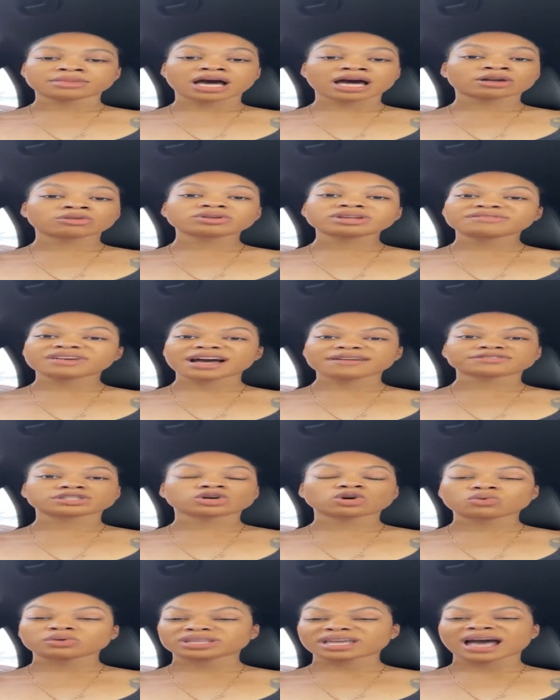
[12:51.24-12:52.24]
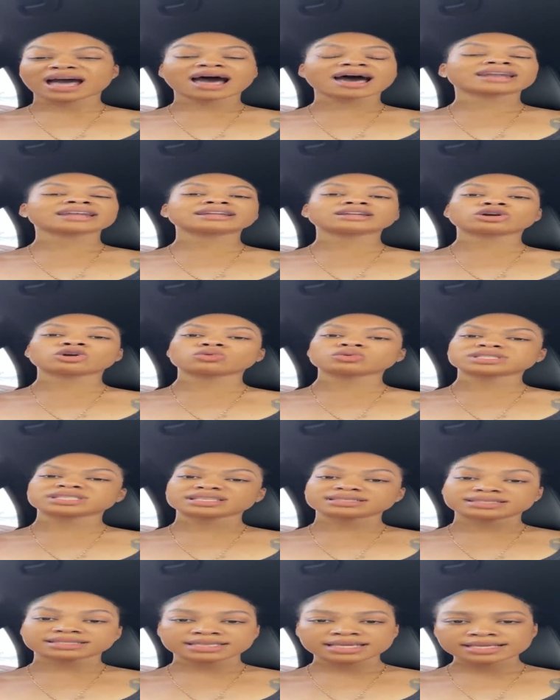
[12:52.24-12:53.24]
I don't even have to go into that. I didn't go
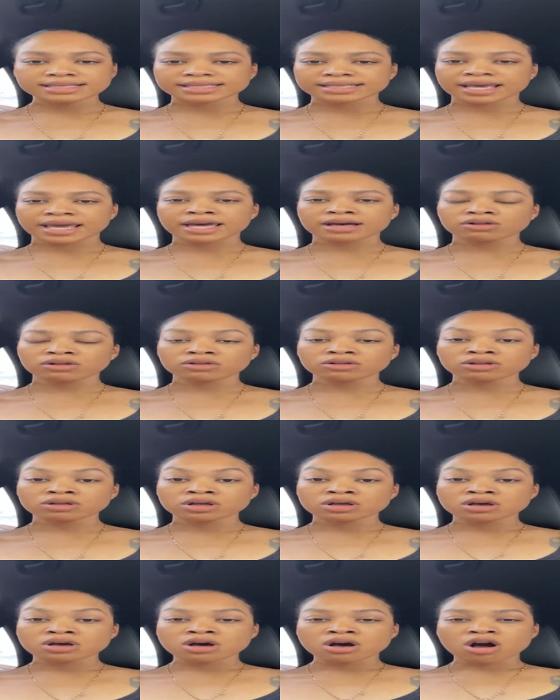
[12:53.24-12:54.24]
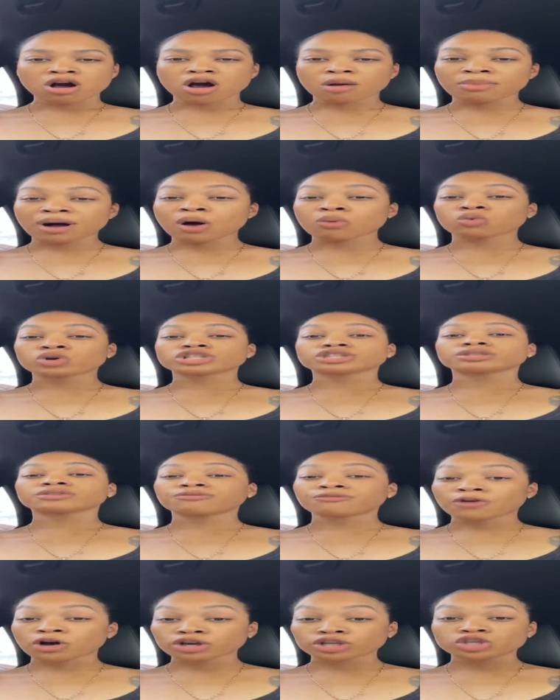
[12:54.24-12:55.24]
into detail about what
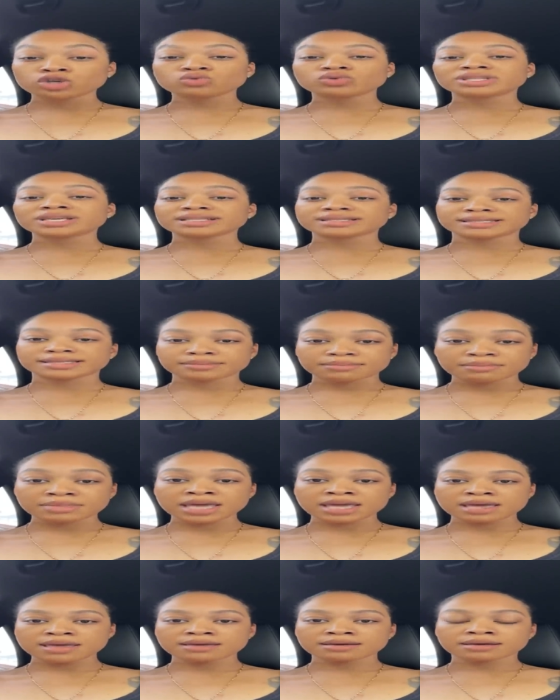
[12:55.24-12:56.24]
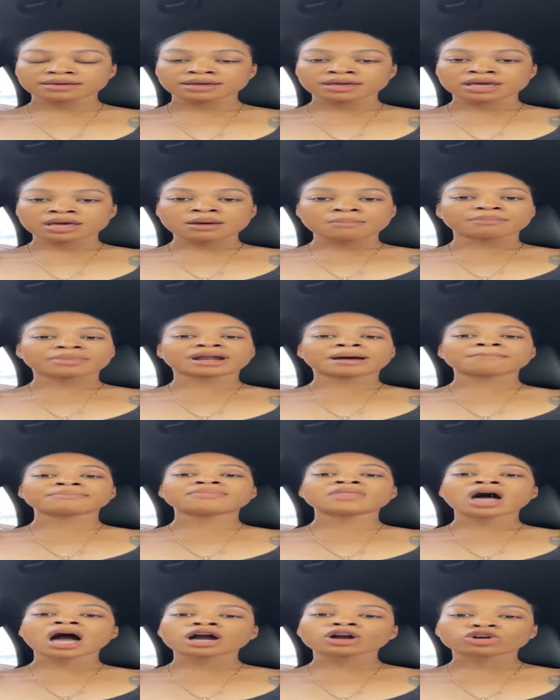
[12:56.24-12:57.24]
the fuck you did to me. But
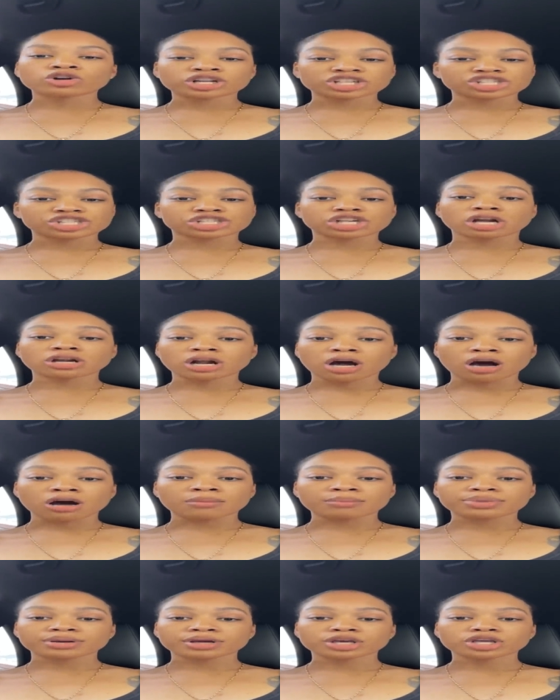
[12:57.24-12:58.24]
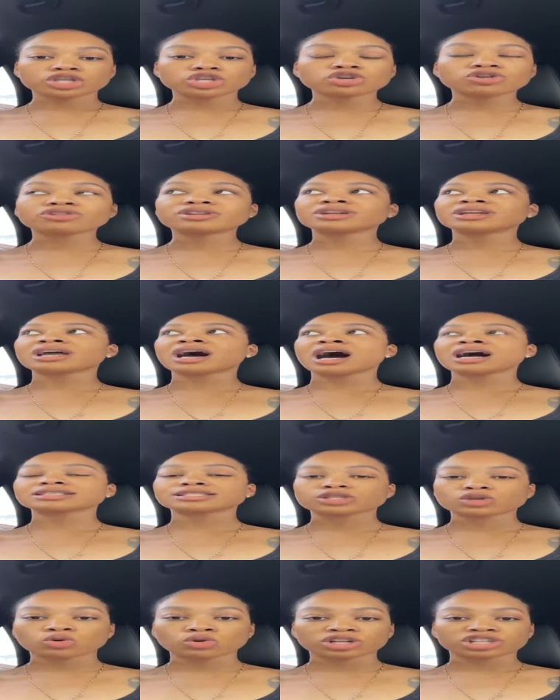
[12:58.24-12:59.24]
I'm not going to shut up. You're
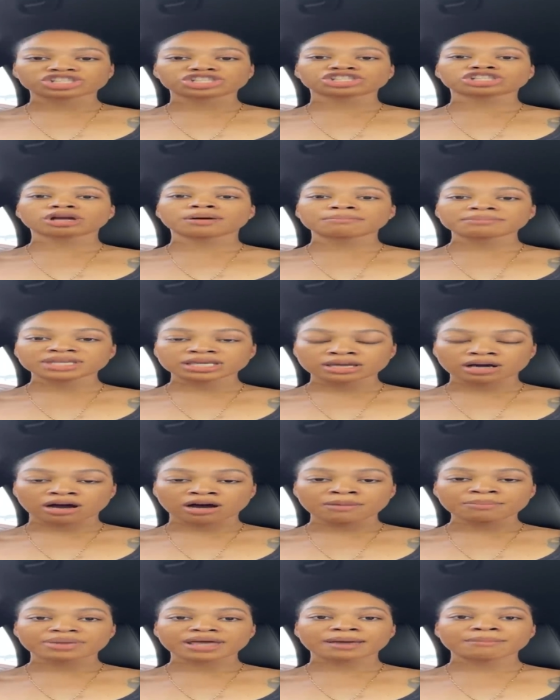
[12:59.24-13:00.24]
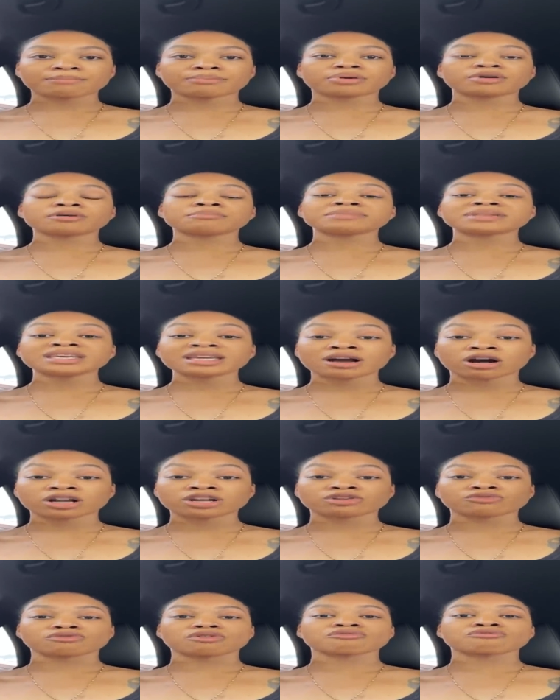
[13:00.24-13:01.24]
not going to shut me up and put me
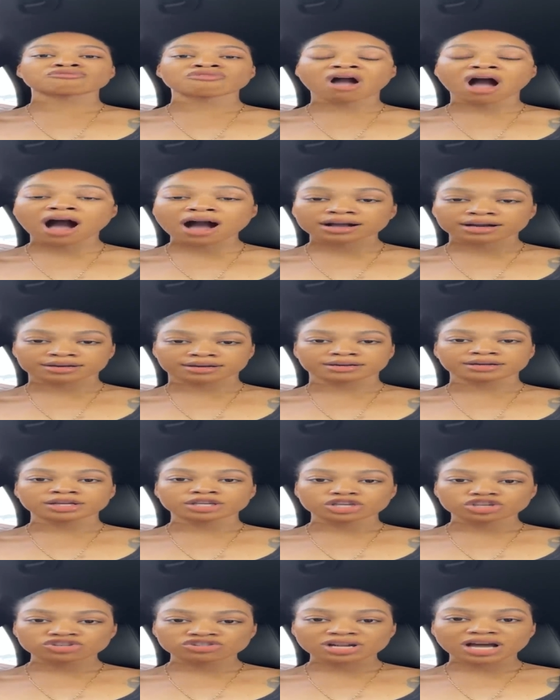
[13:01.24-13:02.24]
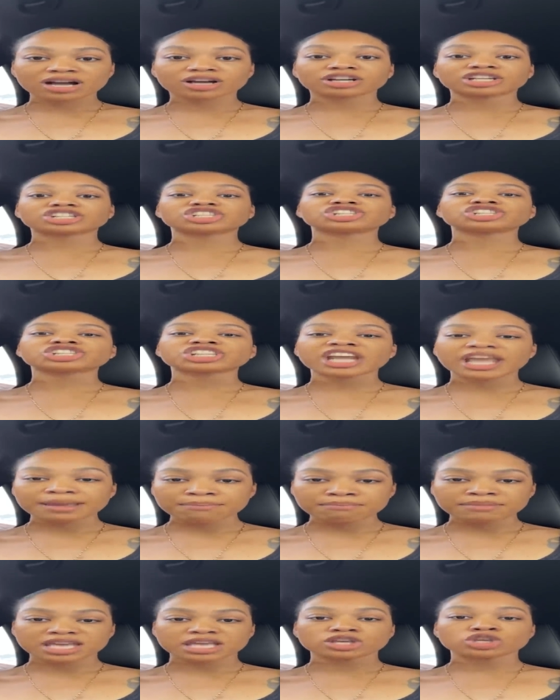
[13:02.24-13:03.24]
under a rock. You're not going to
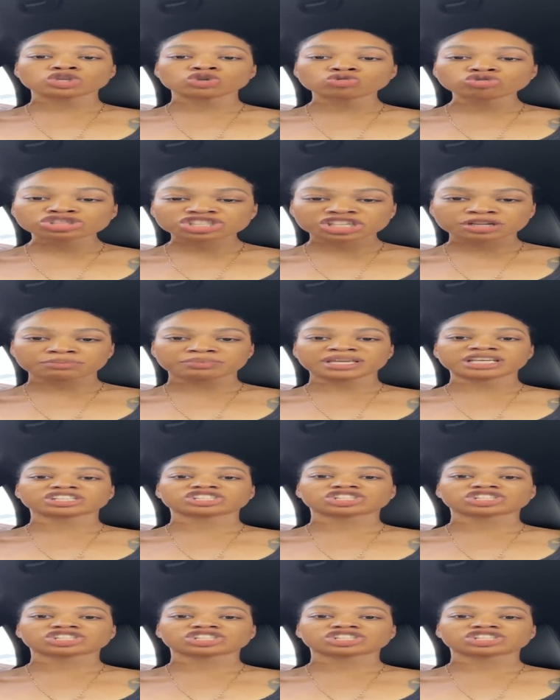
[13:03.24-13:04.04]
shame me. You should be